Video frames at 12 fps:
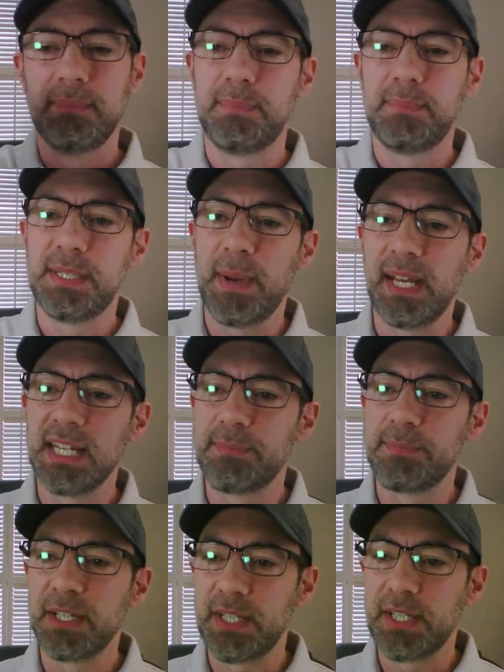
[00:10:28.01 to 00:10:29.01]
spending as
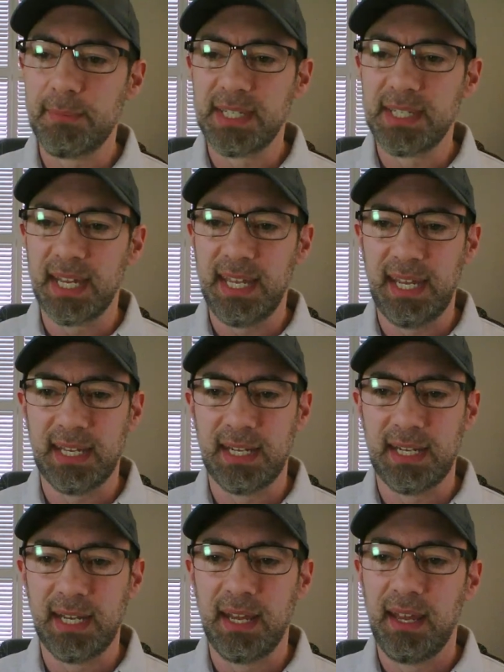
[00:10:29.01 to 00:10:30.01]
much time as I can
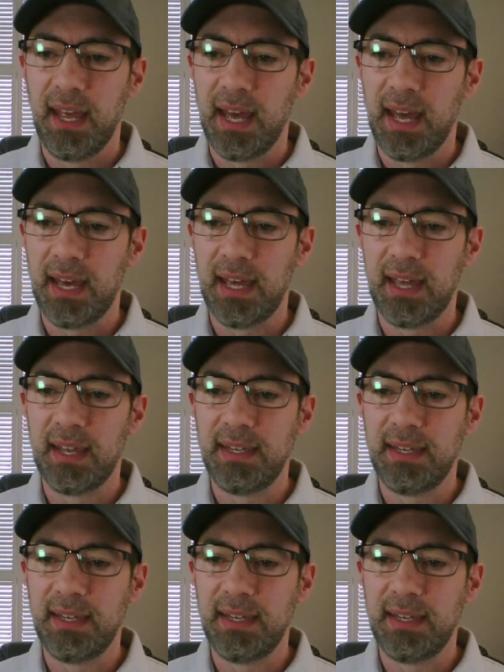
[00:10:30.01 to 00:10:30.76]
in it.